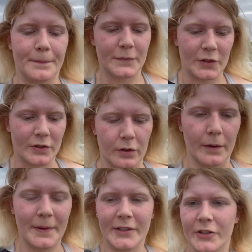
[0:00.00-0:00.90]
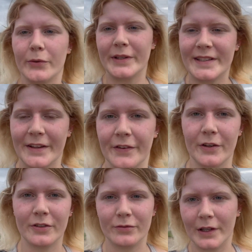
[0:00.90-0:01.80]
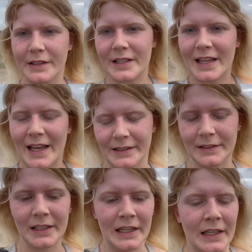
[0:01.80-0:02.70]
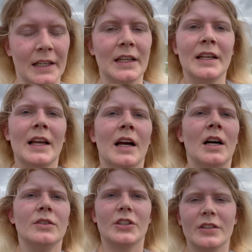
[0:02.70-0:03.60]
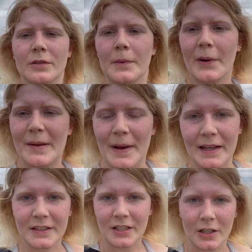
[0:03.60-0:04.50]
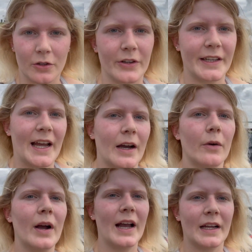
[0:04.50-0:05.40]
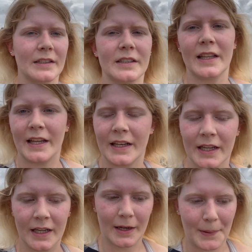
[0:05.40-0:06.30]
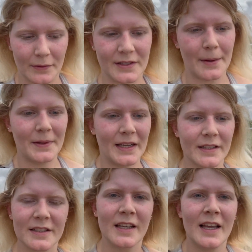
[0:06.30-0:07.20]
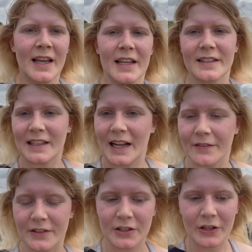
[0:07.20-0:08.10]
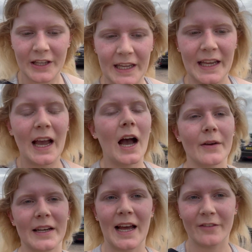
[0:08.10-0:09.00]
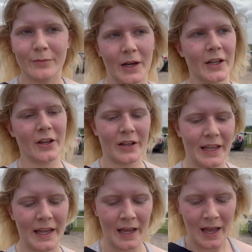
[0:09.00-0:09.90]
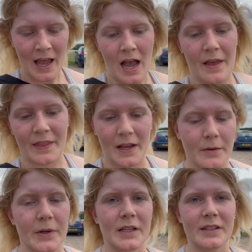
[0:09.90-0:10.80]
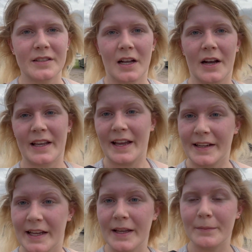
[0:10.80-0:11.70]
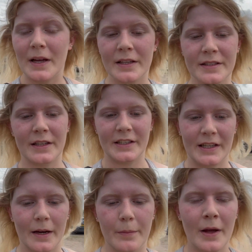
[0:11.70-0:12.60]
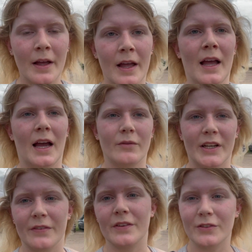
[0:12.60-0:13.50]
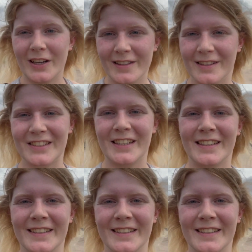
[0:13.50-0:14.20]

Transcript: Just got to make sure we stay focused right to the end. Just on my way back to the lorry now, and then in about 10 minutes he's going to have his cookie, I'm going to have my cookie, and then we're going to start getting him studded up and ready for the dressage.